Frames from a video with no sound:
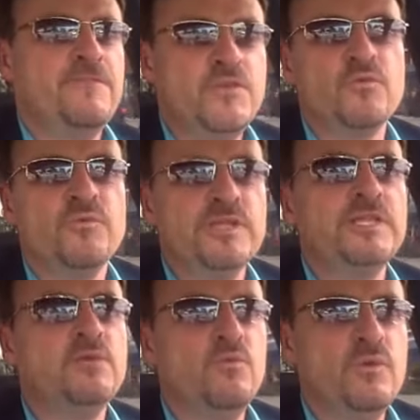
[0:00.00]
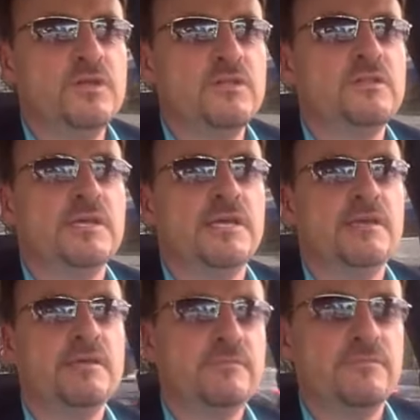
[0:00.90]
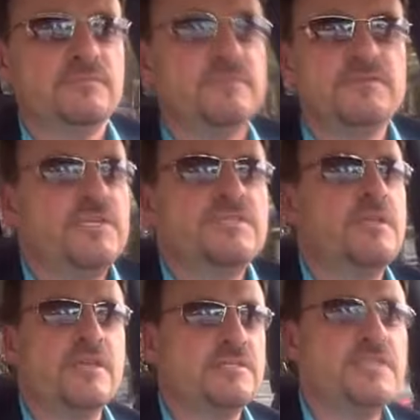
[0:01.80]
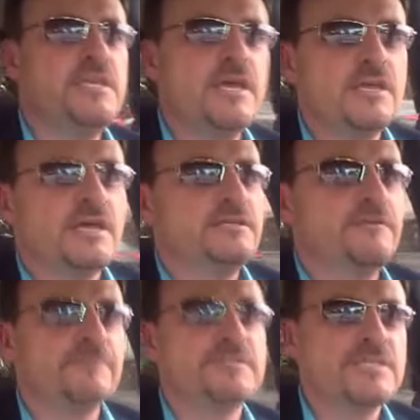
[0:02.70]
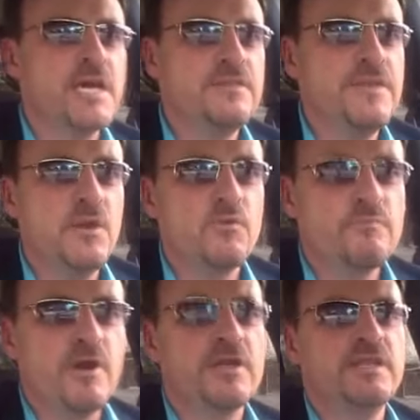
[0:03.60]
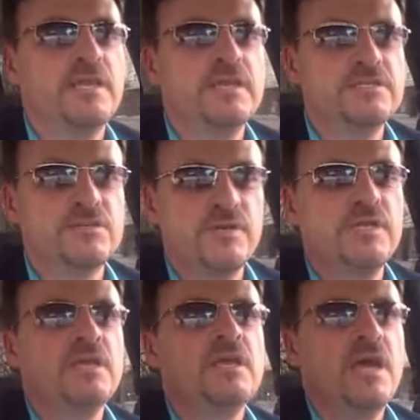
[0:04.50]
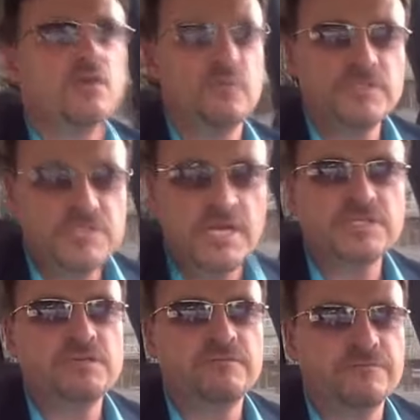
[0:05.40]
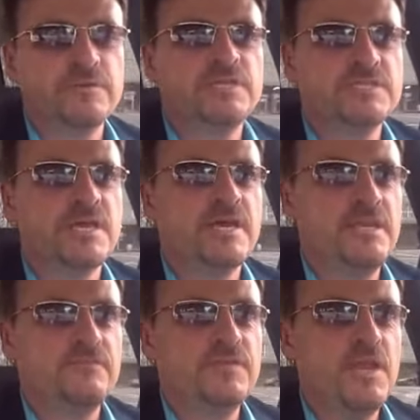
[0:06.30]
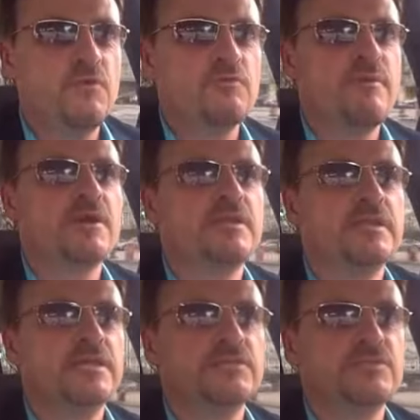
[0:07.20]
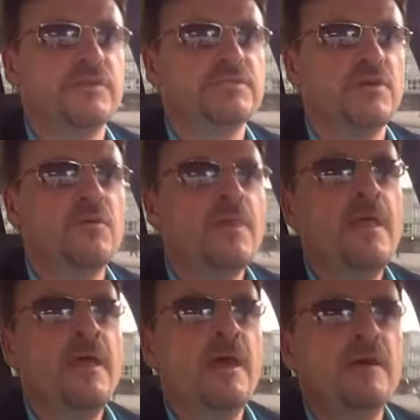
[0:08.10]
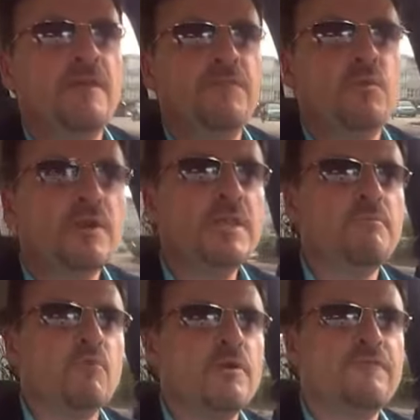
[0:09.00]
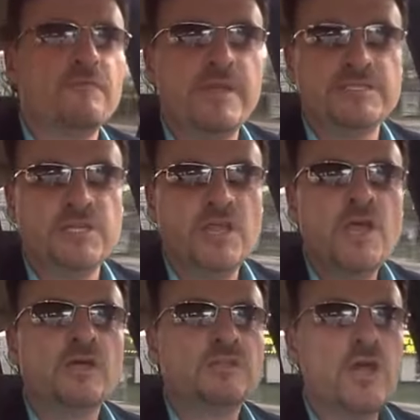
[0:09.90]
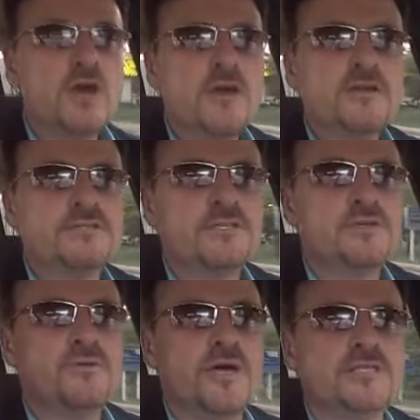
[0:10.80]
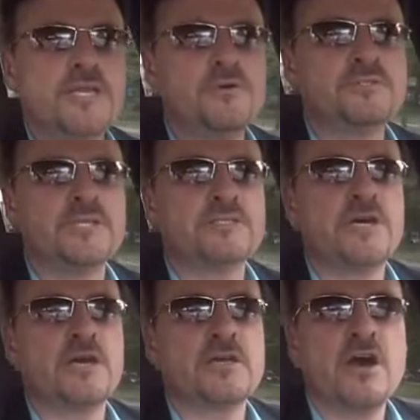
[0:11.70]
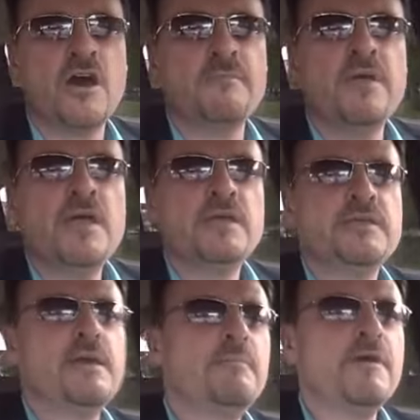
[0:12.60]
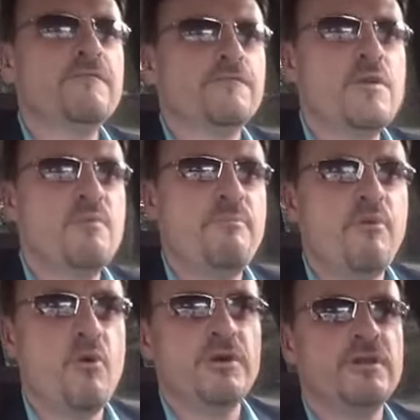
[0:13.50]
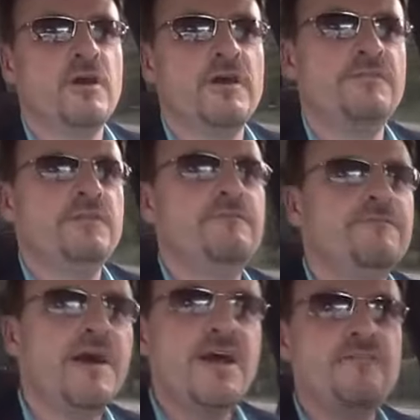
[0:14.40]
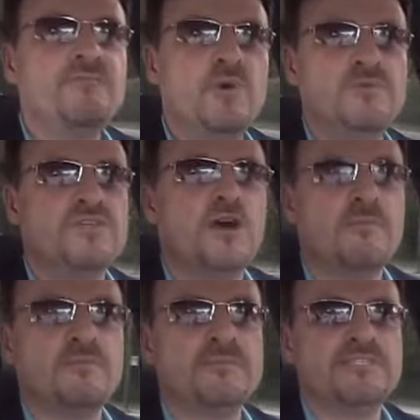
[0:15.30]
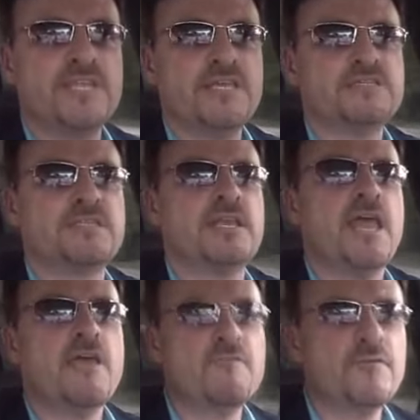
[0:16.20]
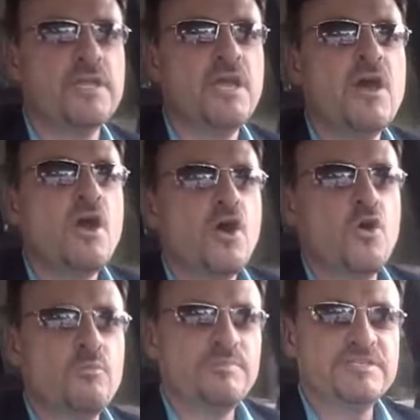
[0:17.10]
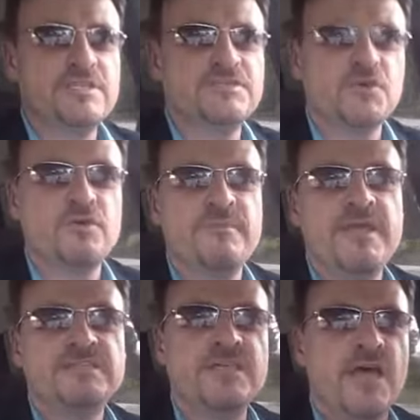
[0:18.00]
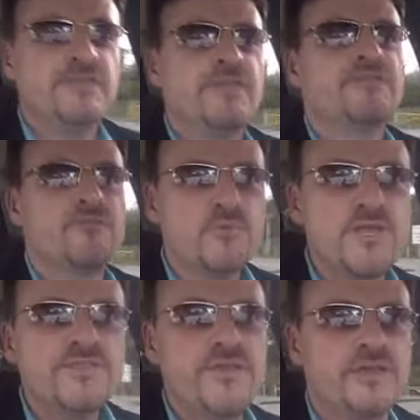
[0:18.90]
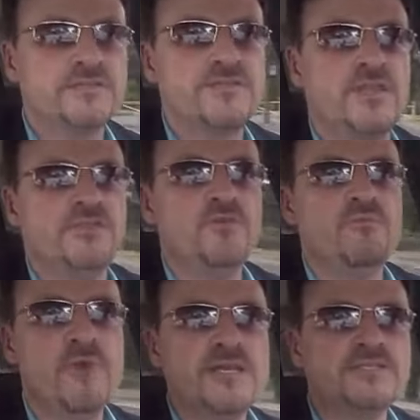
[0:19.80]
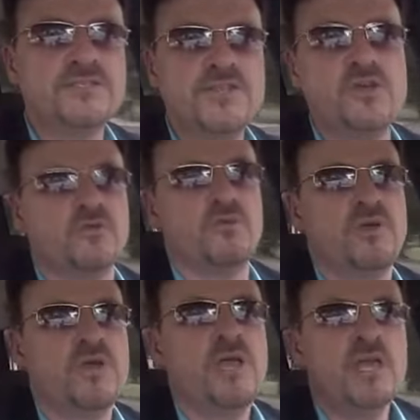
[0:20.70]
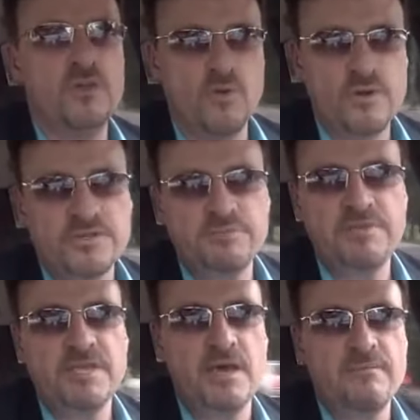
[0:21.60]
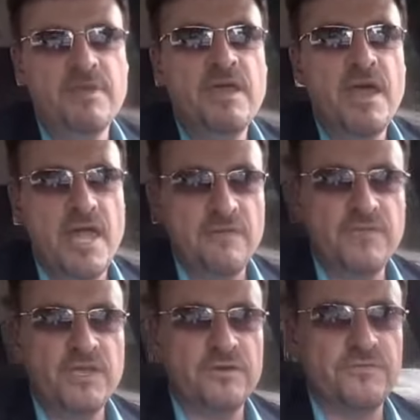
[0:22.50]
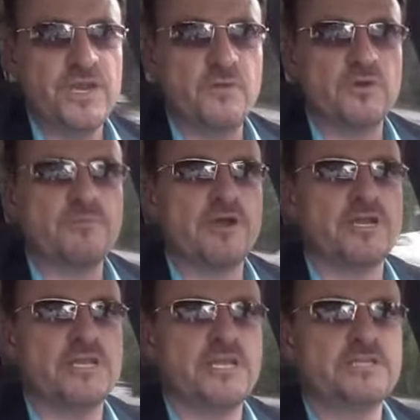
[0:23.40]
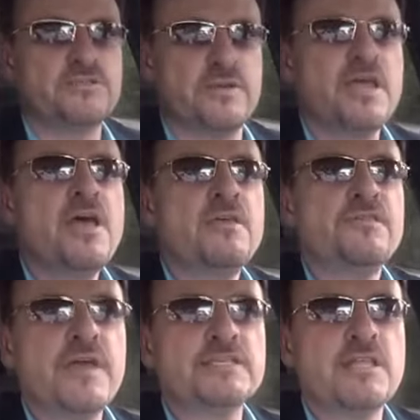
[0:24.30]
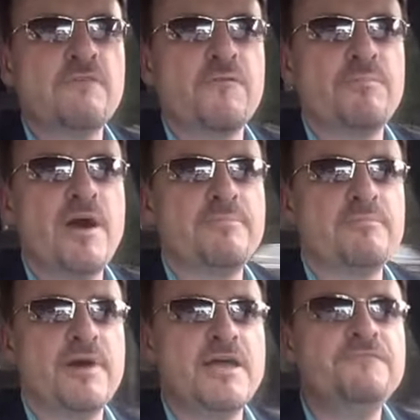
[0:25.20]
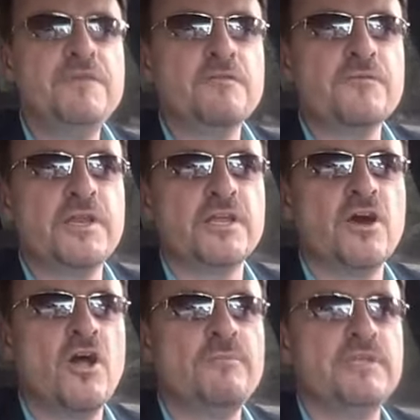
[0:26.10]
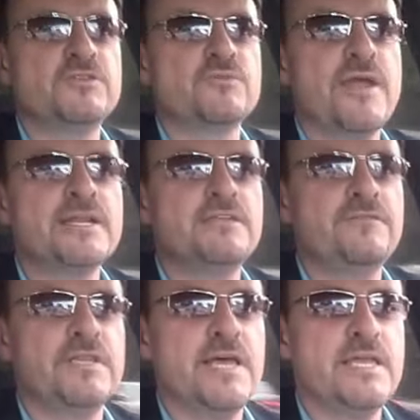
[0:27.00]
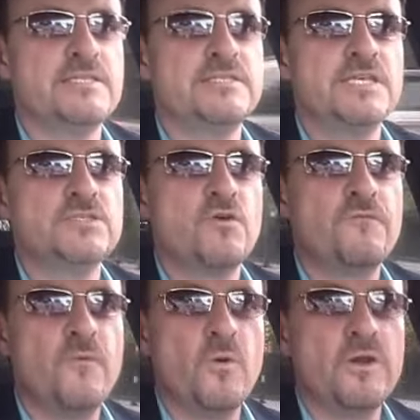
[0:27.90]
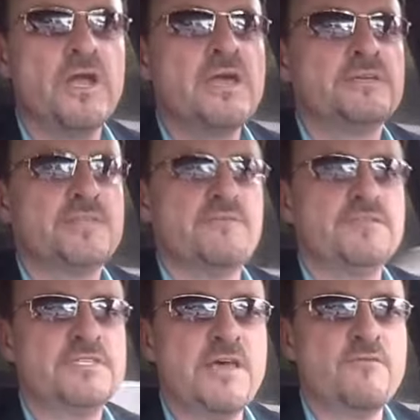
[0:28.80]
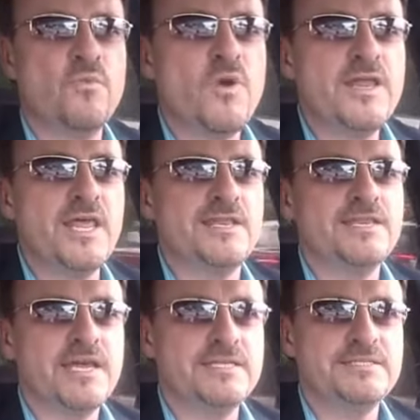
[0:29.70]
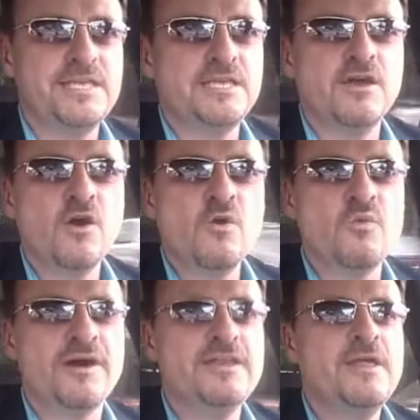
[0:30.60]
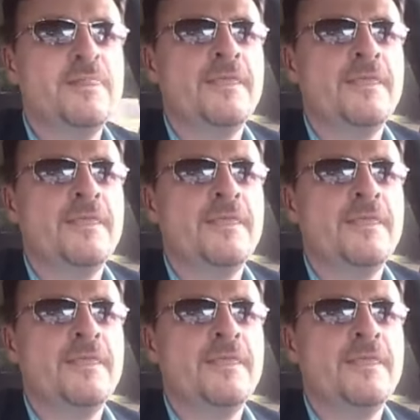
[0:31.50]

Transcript: you really will just see a different side of the network marketing industry, a rejection-free side of the network marketing industry. So if you want to get more information, log on to darrenlittle.com, get my free report on the 5 most common mistakes that every home business owner makes and the 3 things that you must do in order to become a heavy hitter in the network marketing industry. Thanks a lot for popping by. Feel free to call me direct if you like at 604-771-1901.